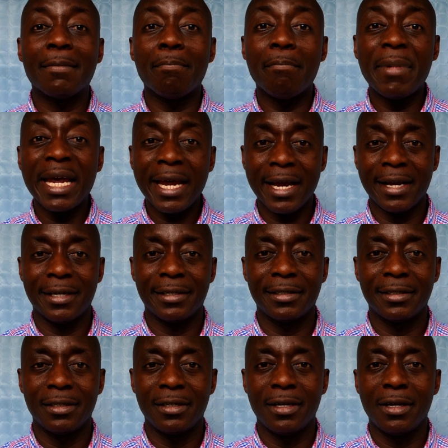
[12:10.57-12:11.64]
me
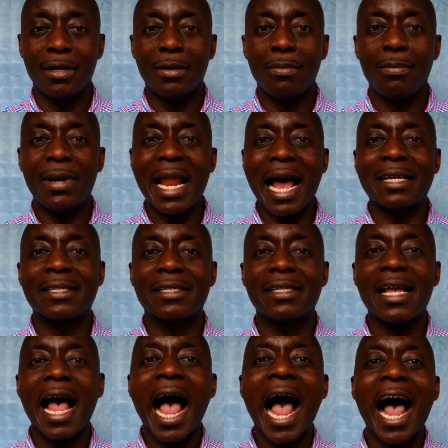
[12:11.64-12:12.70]
plus
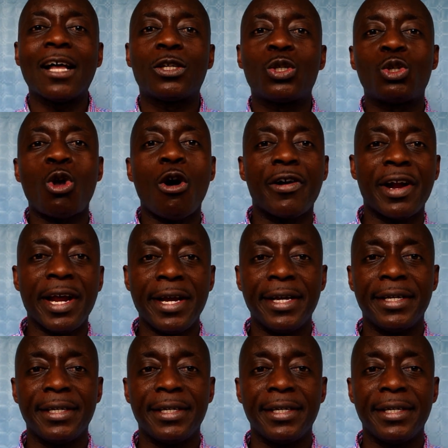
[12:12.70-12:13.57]
asore